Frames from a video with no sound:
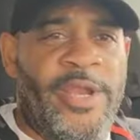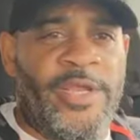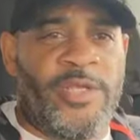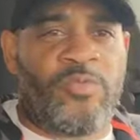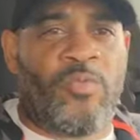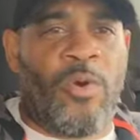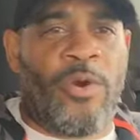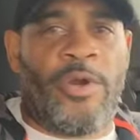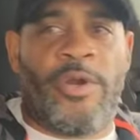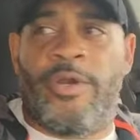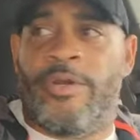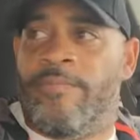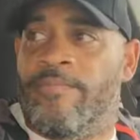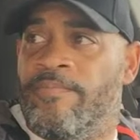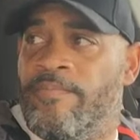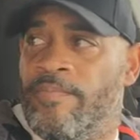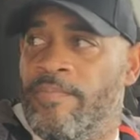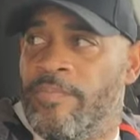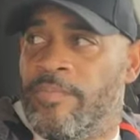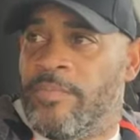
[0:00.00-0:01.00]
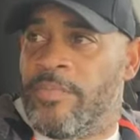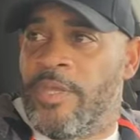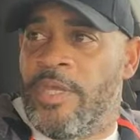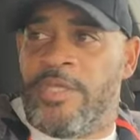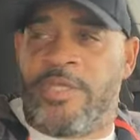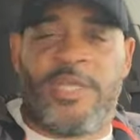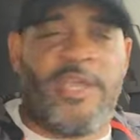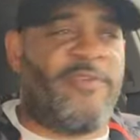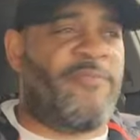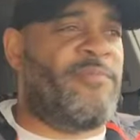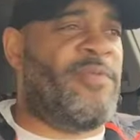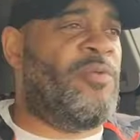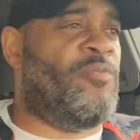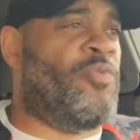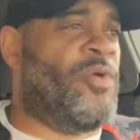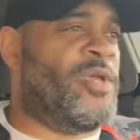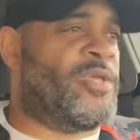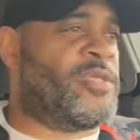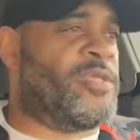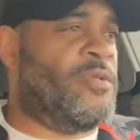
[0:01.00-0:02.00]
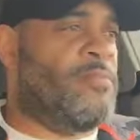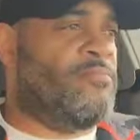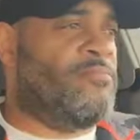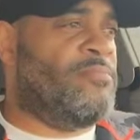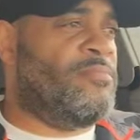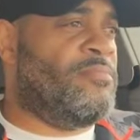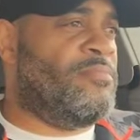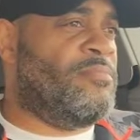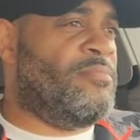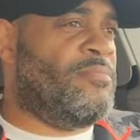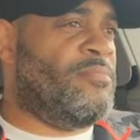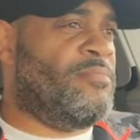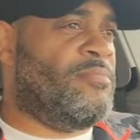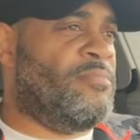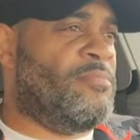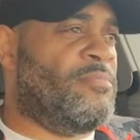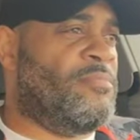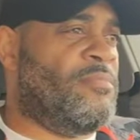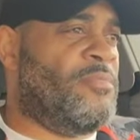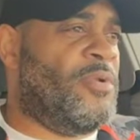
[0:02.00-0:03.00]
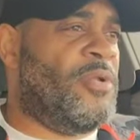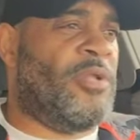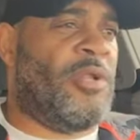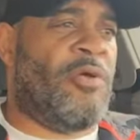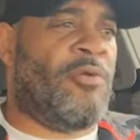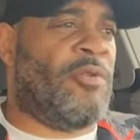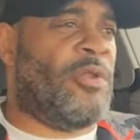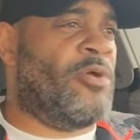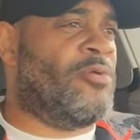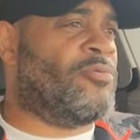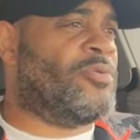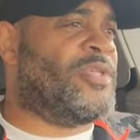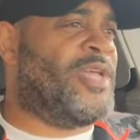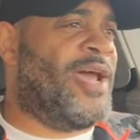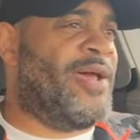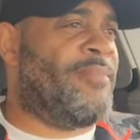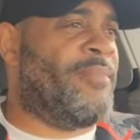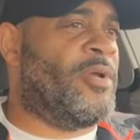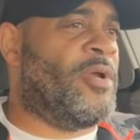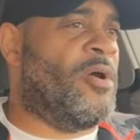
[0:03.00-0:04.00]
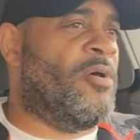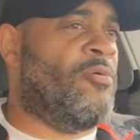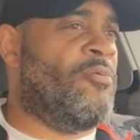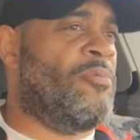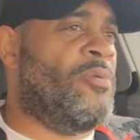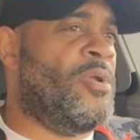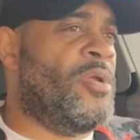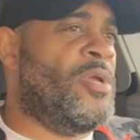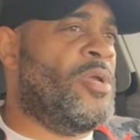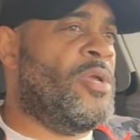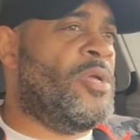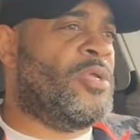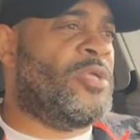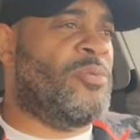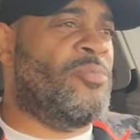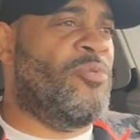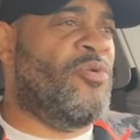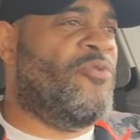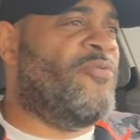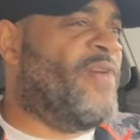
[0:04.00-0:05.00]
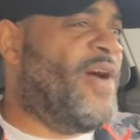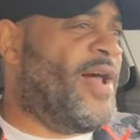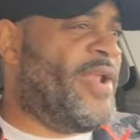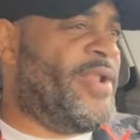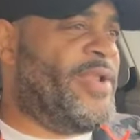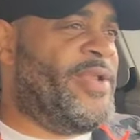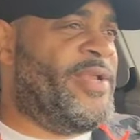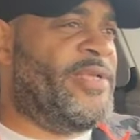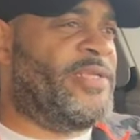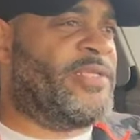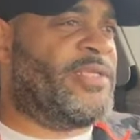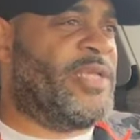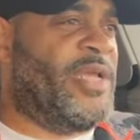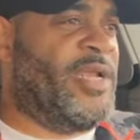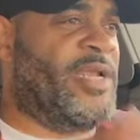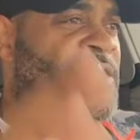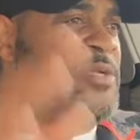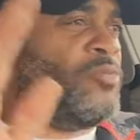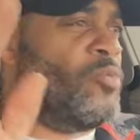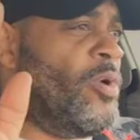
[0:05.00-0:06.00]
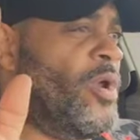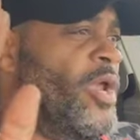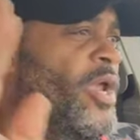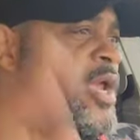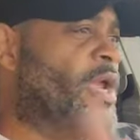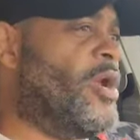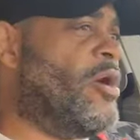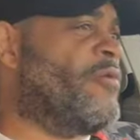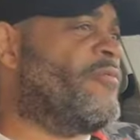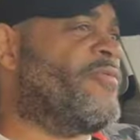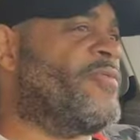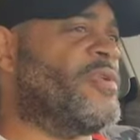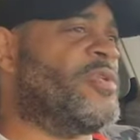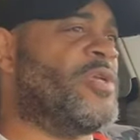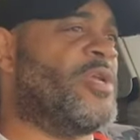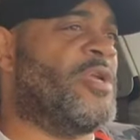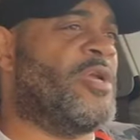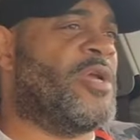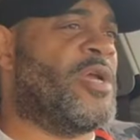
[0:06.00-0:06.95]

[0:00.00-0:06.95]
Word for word: his word has given me wisdom a long, long time ago to move out of these cities way off into the